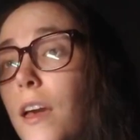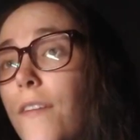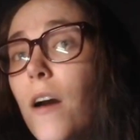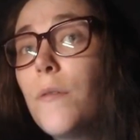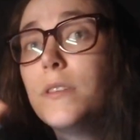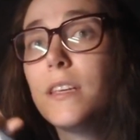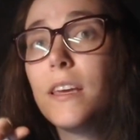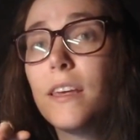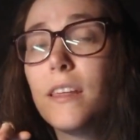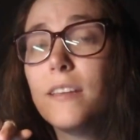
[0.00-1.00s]
If I was
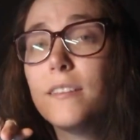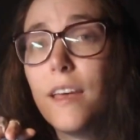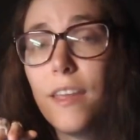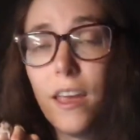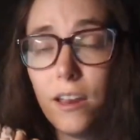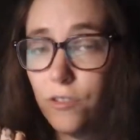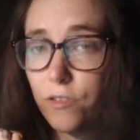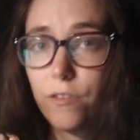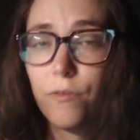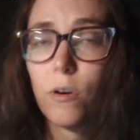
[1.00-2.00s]
seeing this at
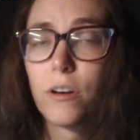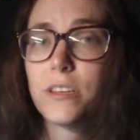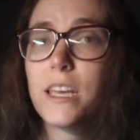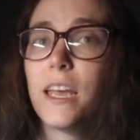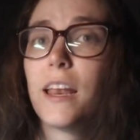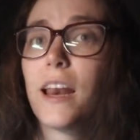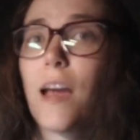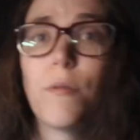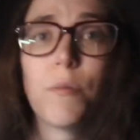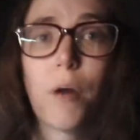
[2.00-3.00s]
age 14,
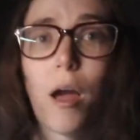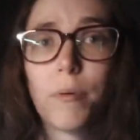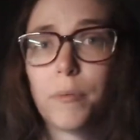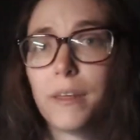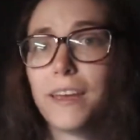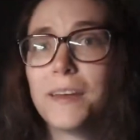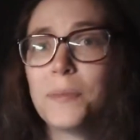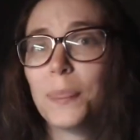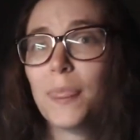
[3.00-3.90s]
I would probably